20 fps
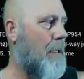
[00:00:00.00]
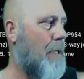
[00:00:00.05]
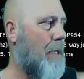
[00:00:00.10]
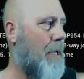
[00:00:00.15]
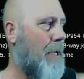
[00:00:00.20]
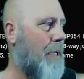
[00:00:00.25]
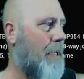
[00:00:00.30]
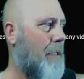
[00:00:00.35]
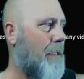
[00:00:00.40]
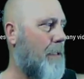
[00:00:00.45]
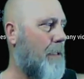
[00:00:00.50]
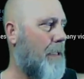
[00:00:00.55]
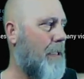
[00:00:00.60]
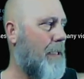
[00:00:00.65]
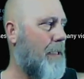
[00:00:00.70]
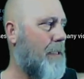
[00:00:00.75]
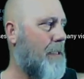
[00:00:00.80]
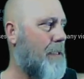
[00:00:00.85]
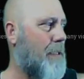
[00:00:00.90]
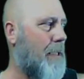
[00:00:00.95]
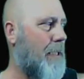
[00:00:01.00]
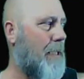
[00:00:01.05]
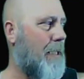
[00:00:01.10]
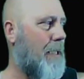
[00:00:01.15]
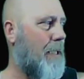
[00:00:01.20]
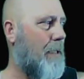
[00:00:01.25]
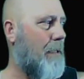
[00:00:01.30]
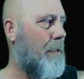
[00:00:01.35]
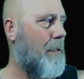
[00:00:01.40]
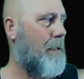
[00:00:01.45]
And you'll get to see
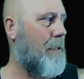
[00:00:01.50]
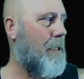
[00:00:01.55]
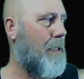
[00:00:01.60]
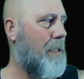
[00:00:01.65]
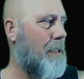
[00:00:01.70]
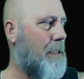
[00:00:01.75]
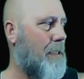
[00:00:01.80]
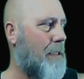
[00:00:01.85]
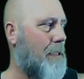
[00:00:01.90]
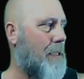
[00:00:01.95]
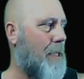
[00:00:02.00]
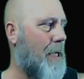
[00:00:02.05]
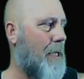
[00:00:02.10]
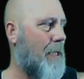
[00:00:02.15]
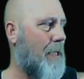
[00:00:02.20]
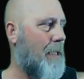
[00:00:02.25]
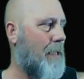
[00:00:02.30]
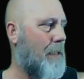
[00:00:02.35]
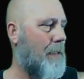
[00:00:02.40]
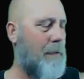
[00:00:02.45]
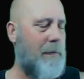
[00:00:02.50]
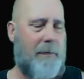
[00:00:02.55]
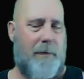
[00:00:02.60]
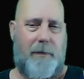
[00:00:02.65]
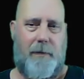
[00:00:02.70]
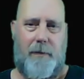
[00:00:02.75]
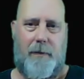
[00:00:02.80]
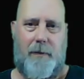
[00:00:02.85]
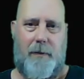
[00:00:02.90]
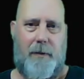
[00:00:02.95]
here in just a second
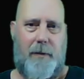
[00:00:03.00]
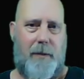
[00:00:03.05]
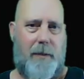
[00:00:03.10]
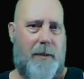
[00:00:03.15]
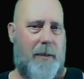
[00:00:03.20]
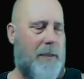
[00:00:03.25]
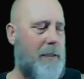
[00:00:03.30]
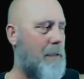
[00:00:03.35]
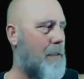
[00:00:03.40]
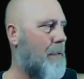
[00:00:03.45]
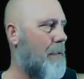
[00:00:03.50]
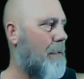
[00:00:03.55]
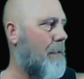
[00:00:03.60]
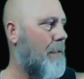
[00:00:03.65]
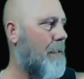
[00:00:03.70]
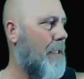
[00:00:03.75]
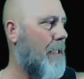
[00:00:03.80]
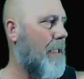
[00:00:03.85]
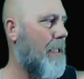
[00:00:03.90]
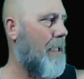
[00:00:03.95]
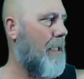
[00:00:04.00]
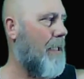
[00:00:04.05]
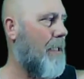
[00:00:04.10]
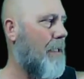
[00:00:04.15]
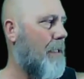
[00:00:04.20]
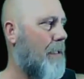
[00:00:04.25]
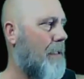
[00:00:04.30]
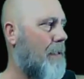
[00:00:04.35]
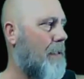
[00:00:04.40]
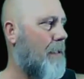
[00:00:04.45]
the
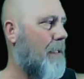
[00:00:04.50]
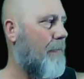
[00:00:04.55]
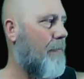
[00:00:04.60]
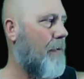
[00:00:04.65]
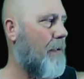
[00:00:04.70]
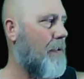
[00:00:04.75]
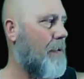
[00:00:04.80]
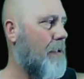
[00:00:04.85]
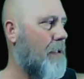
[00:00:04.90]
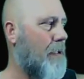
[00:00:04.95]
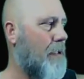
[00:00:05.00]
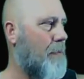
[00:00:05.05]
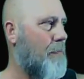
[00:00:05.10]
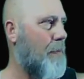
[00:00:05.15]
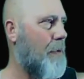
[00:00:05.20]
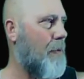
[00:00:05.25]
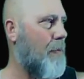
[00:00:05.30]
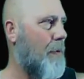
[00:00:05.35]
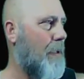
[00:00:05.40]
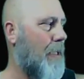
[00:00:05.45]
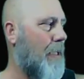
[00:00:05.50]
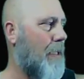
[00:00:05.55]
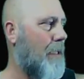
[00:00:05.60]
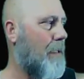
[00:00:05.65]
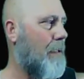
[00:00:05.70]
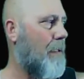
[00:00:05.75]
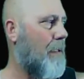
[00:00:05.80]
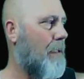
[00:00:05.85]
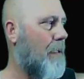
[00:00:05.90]
differences between